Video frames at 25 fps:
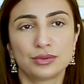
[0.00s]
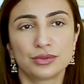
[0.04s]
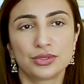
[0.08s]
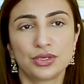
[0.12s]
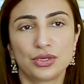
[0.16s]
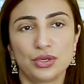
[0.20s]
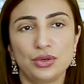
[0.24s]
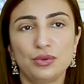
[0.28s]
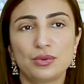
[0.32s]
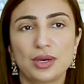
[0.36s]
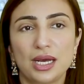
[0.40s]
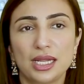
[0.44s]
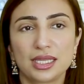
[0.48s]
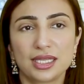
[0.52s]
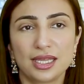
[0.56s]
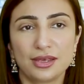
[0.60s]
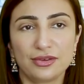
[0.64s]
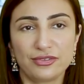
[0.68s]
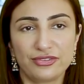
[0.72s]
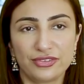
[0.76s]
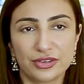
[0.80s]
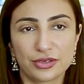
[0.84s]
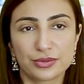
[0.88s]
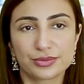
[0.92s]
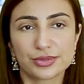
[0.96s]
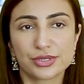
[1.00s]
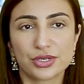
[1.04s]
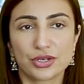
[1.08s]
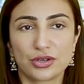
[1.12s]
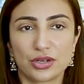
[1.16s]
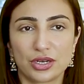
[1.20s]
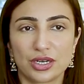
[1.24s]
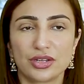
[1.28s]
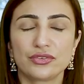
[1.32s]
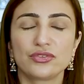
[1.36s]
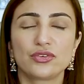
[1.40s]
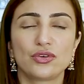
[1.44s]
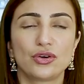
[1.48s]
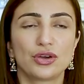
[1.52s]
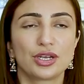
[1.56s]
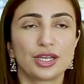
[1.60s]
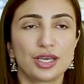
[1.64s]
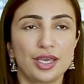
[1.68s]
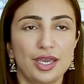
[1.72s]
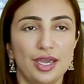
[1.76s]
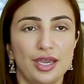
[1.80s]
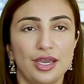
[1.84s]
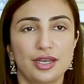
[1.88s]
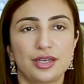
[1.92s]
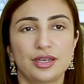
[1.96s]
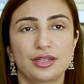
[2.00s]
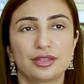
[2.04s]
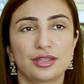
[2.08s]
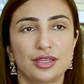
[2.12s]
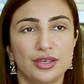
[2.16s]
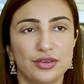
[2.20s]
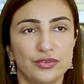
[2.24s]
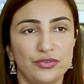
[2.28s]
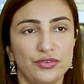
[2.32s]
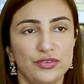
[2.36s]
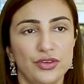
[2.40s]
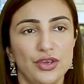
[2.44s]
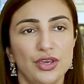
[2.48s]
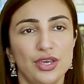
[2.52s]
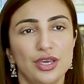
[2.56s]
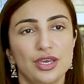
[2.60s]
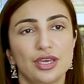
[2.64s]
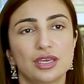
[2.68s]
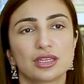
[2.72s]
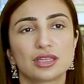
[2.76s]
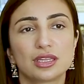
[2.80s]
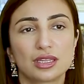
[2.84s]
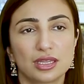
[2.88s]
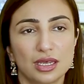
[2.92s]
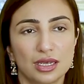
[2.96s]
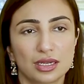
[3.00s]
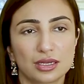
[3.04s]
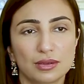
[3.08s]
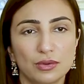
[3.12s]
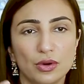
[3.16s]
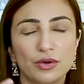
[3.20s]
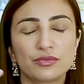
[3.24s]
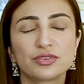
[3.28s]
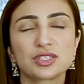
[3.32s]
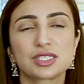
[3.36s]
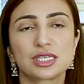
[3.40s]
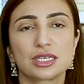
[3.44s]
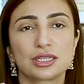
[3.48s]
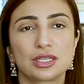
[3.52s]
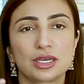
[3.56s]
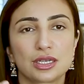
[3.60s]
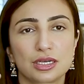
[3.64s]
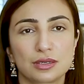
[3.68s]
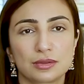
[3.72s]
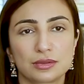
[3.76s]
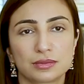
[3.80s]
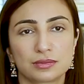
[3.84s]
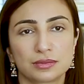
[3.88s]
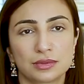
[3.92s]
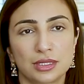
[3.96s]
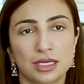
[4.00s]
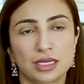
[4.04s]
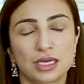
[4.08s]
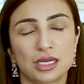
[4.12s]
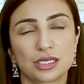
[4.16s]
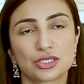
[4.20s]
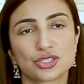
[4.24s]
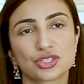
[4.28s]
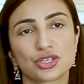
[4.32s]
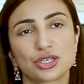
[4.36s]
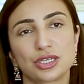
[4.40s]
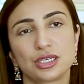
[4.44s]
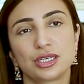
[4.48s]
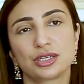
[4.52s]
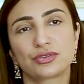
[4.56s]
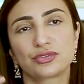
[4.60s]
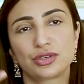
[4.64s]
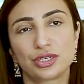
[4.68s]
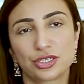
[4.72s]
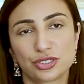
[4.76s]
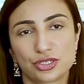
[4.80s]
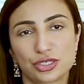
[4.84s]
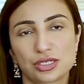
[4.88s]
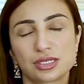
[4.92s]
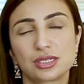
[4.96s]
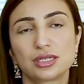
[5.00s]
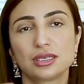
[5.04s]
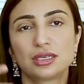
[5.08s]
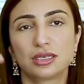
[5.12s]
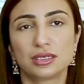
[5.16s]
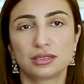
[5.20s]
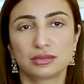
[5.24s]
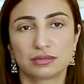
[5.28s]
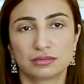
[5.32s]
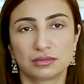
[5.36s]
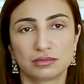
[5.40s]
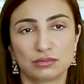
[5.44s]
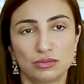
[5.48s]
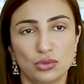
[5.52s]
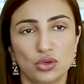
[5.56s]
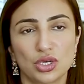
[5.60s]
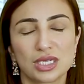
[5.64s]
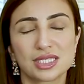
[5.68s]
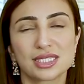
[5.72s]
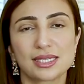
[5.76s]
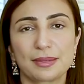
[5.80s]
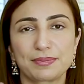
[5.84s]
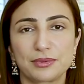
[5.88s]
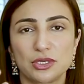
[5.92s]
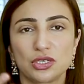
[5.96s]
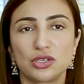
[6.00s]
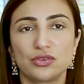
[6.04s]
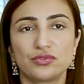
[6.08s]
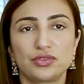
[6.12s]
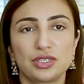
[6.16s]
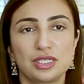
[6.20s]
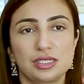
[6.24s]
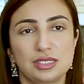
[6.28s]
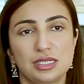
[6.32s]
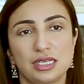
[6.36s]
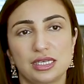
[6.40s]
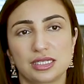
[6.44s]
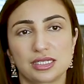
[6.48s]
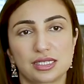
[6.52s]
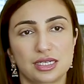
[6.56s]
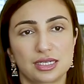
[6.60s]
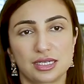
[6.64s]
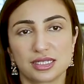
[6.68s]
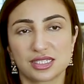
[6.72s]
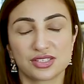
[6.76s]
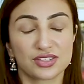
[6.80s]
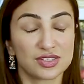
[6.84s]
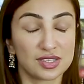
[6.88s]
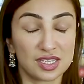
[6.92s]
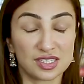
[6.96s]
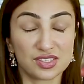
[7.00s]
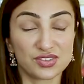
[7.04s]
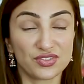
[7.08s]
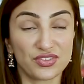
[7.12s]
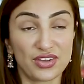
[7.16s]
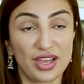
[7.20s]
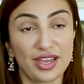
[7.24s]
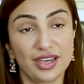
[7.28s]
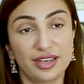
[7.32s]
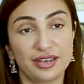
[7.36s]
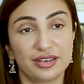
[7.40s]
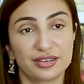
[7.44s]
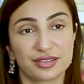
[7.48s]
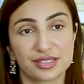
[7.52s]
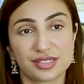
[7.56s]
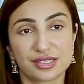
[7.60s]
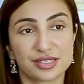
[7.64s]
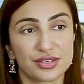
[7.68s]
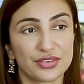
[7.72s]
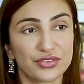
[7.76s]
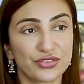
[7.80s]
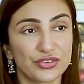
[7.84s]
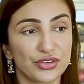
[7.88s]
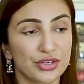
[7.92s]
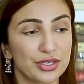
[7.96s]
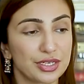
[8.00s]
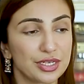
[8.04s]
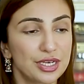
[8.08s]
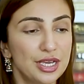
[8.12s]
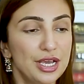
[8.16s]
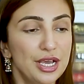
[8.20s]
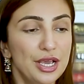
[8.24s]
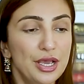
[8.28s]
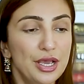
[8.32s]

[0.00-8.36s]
you know, while their films and all have gone ahead and they're obviously they're culturally and religiously more accepting of these things, and that's fine. It's different.